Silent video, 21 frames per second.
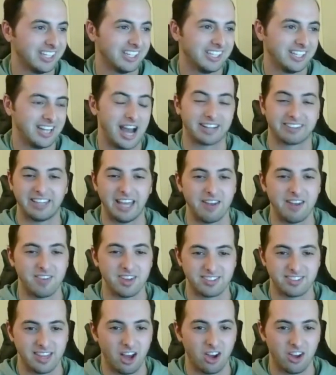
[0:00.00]

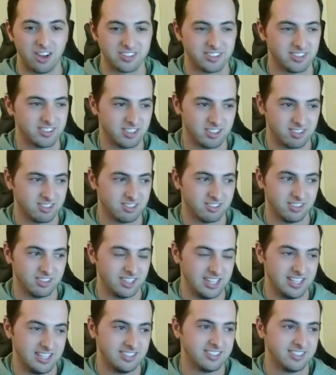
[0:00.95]
Octavius Ellis
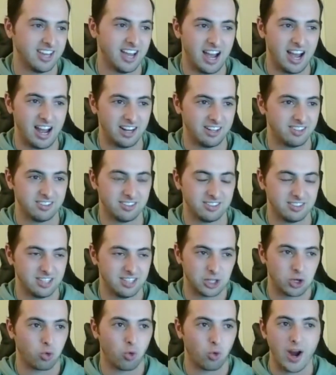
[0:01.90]
is a
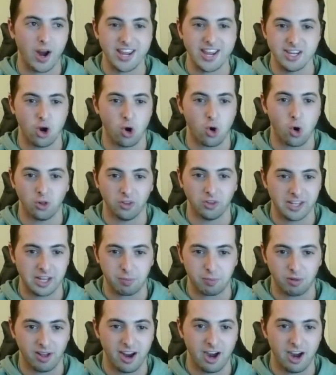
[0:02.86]
great
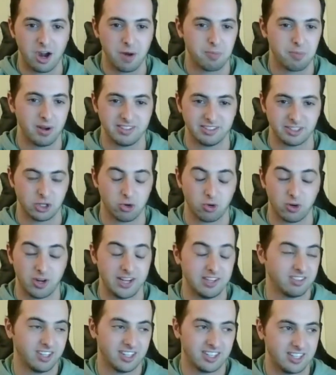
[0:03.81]
EuroLeague player. He plays in
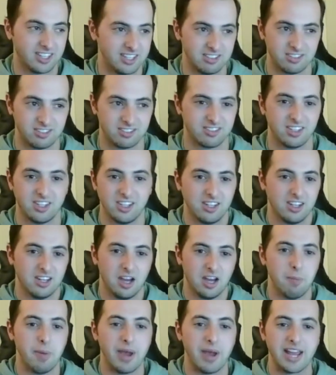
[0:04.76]
Greece. Like he's
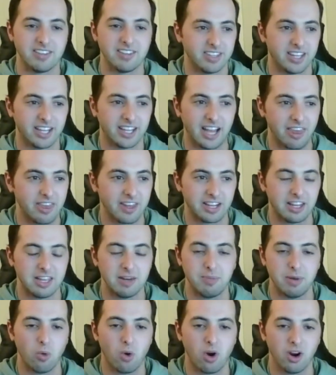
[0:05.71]
amazing. I think
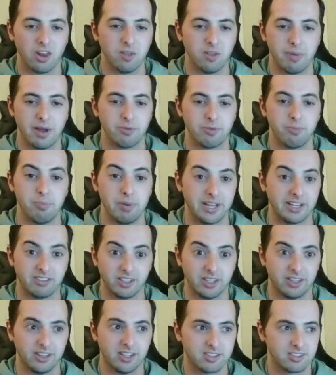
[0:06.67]
he'd be one of the best
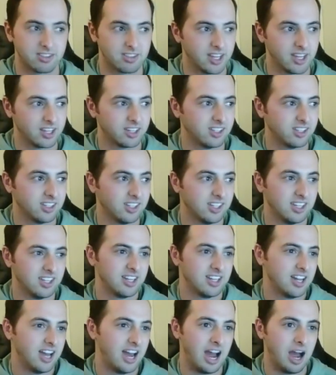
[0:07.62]
bigs in this thing.
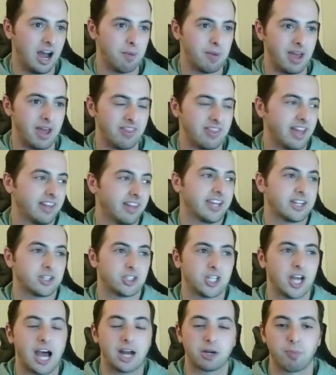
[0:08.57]
And then like
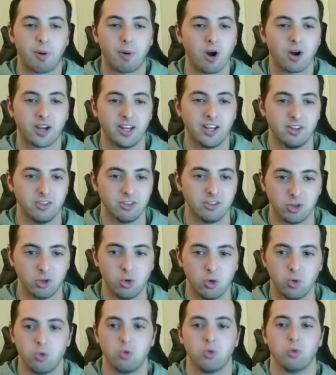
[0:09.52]
Josh Perkins,
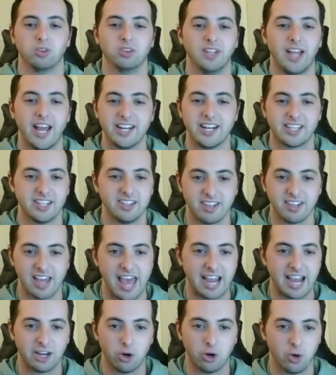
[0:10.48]
who led
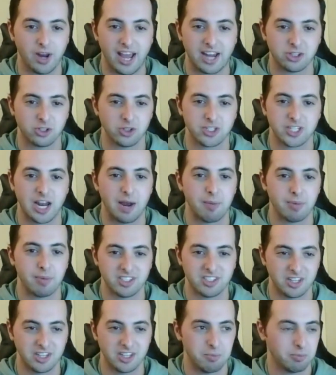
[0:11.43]
Gonzaga to a national
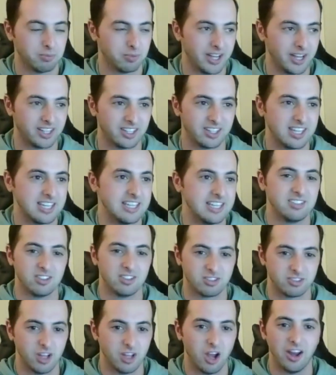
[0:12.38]
championship. Like he's a
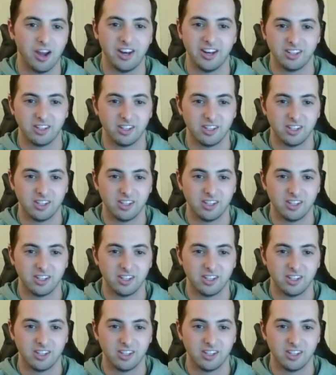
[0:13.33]
stud.